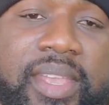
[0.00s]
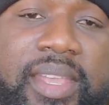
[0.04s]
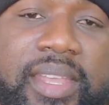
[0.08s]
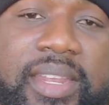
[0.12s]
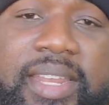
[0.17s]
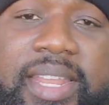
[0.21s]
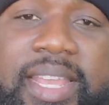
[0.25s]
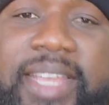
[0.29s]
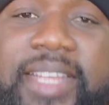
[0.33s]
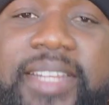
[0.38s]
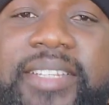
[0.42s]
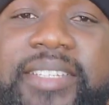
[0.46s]

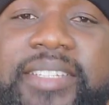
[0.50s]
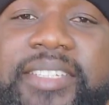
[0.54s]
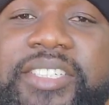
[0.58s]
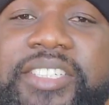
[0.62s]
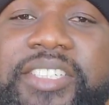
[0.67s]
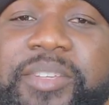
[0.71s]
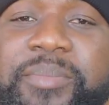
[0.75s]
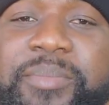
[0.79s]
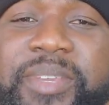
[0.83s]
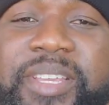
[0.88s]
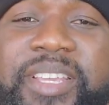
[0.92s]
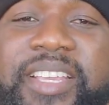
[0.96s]
Then
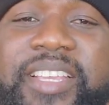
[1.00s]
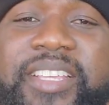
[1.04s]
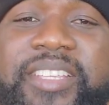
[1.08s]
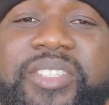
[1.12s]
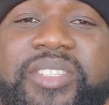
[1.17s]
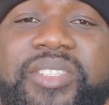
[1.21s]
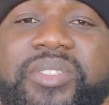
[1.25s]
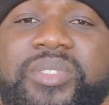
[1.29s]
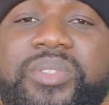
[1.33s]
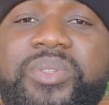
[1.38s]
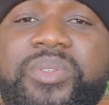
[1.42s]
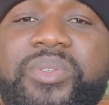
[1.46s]
she
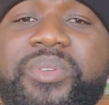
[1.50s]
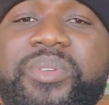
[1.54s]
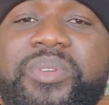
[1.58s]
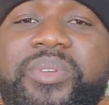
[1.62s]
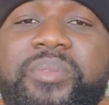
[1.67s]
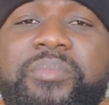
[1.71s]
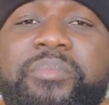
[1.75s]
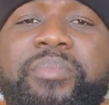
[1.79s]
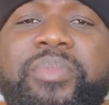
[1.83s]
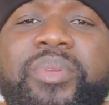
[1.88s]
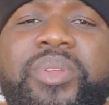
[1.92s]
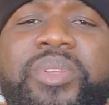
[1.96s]
begins to
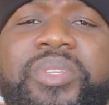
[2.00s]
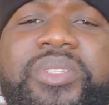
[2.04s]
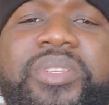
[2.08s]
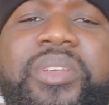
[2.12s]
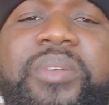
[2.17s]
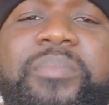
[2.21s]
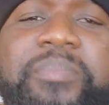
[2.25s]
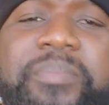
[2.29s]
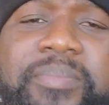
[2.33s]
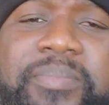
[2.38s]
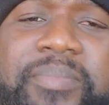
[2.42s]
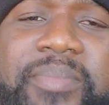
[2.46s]

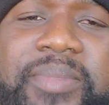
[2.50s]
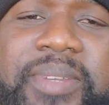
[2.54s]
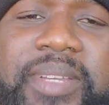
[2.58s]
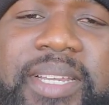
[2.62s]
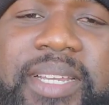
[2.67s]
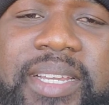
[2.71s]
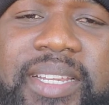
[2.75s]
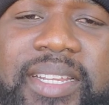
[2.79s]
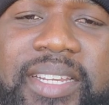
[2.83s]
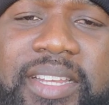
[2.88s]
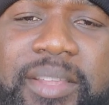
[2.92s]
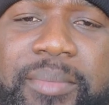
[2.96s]
blossom.
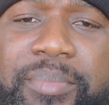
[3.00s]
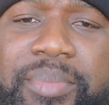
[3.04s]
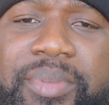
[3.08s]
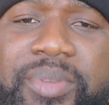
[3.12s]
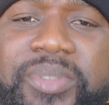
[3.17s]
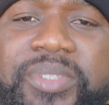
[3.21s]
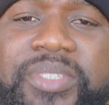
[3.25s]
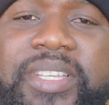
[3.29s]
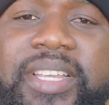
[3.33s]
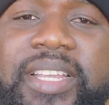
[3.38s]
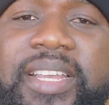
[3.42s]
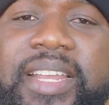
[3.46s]
The
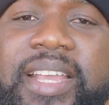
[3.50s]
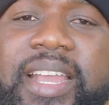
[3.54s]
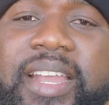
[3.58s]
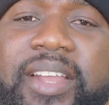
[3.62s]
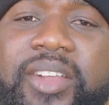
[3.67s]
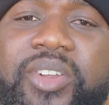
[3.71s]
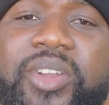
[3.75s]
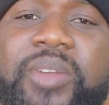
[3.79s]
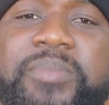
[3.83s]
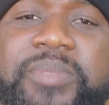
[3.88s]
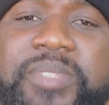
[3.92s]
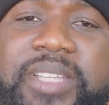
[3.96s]
beauty in her
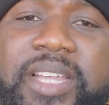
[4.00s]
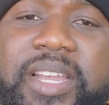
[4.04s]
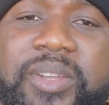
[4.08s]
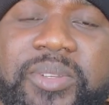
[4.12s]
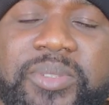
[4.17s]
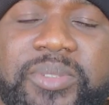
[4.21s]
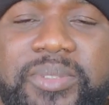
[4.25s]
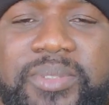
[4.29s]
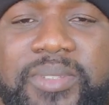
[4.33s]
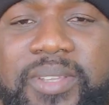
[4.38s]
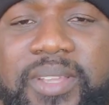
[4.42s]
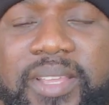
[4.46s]
comes
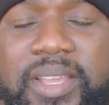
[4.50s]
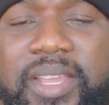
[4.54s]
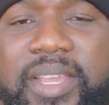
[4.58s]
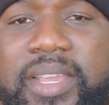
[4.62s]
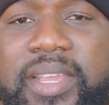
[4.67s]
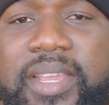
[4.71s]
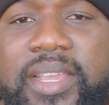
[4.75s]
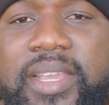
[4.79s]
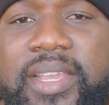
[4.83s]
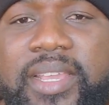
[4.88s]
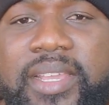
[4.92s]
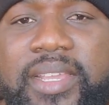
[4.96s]
out.
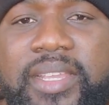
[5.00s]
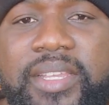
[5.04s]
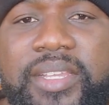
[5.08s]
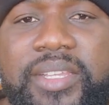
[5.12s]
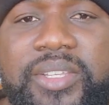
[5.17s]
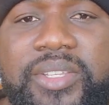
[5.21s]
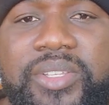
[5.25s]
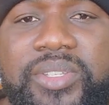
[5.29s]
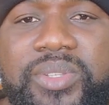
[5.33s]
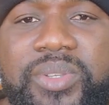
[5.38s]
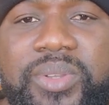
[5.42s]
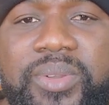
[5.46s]

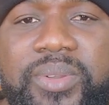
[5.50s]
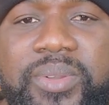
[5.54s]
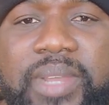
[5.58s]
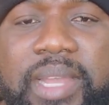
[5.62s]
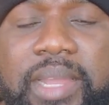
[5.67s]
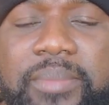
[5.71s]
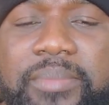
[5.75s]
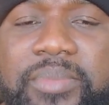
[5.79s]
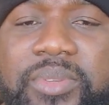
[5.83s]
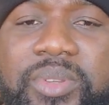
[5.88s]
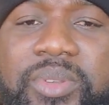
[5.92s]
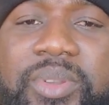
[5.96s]
So
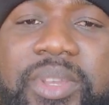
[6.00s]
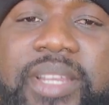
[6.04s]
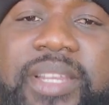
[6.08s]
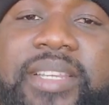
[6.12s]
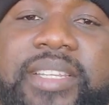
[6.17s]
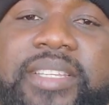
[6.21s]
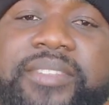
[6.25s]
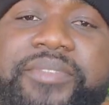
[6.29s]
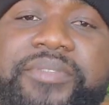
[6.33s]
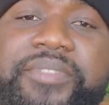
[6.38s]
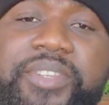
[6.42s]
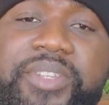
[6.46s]
I'm doing
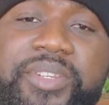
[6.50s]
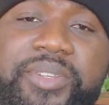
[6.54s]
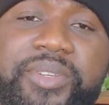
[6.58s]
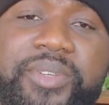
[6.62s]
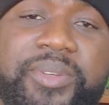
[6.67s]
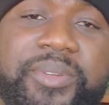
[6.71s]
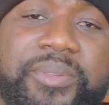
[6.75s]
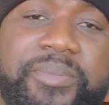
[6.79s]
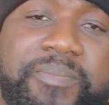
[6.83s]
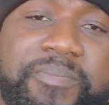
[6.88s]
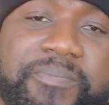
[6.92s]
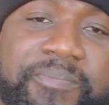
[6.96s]
this
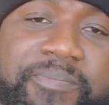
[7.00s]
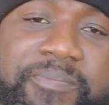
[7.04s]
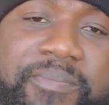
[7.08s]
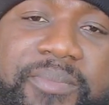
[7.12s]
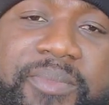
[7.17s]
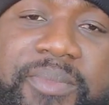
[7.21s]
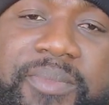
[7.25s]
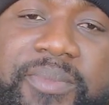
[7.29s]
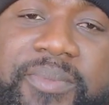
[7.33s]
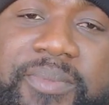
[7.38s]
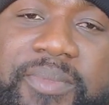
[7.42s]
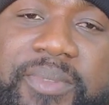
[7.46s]
video
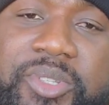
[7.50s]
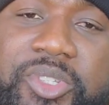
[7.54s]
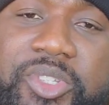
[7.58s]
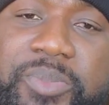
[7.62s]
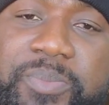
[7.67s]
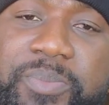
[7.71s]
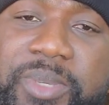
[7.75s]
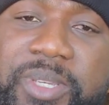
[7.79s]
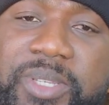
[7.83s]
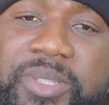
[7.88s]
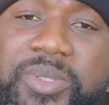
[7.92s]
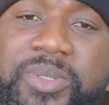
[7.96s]
to
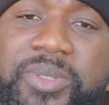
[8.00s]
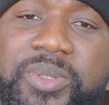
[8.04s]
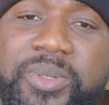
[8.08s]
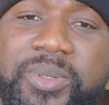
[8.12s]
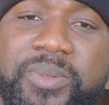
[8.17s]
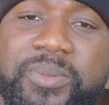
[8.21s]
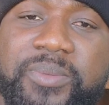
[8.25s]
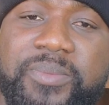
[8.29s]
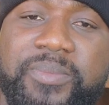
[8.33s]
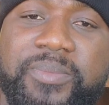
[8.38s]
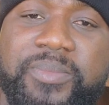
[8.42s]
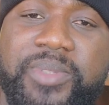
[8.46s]
speak
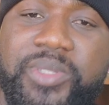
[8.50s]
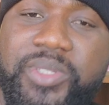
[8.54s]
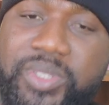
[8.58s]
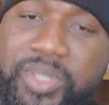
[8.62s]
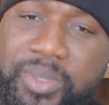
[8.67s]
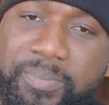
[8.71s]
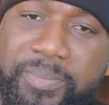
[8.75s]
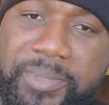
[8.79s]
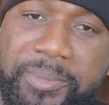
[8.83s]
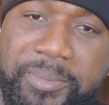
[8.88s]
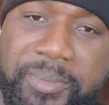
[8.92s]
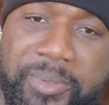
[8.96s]
to
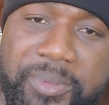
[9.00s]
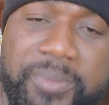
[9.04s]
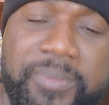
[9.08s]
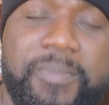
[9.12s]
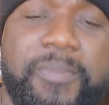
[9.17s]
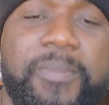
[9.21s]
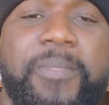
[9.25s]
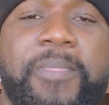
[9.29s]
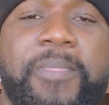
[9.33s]
some people.